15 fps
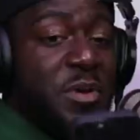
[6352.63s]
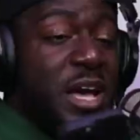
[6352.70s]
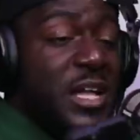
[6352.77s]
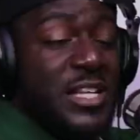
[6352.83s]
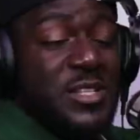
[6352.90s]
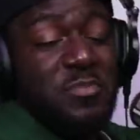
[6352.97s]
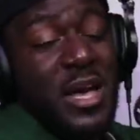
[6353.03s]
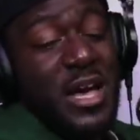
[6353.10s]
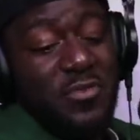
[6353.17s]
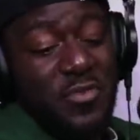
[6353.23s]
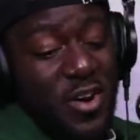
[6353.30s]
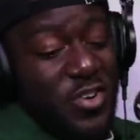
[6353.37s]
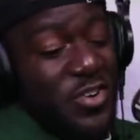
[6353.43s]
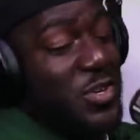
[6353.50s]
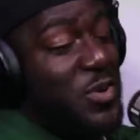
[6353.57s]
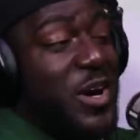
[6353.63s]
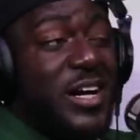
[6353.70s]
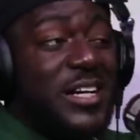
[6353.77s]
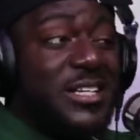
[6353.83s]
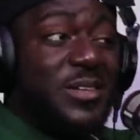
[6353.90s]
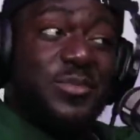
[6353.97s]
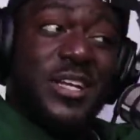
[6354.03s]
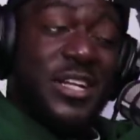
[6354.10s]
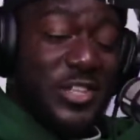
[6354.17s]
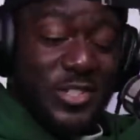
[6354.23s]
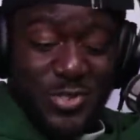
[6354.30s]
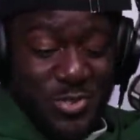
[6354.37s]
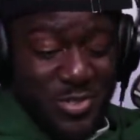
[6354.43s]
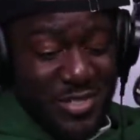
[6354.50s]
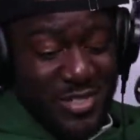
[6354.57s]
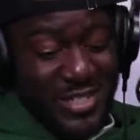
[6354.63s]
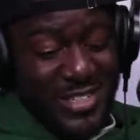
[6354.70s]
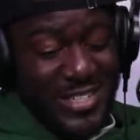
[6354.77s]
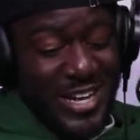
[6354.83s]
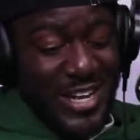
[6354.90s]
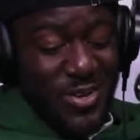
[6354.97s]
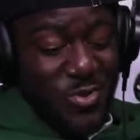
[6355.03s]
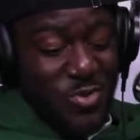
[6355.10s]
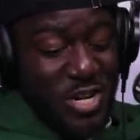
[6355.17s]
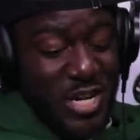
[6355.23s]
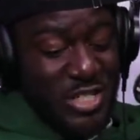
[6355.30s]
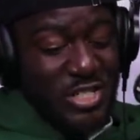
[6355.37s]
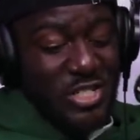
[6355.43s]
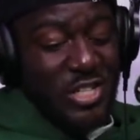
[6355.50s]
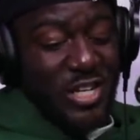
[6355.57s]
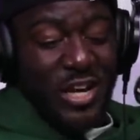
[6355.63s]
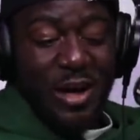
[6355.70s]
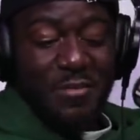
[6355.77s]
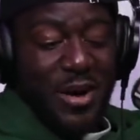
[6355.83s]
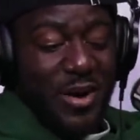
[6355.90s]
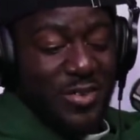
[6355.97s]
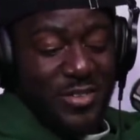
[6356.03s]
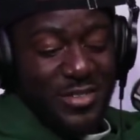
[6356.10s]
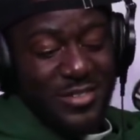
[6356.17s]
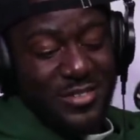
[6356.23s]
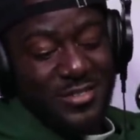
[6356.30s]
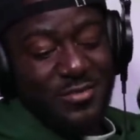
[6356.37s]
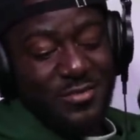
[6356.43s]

bare fuckery going on, I'm telling you. Like, all of this is going to come out.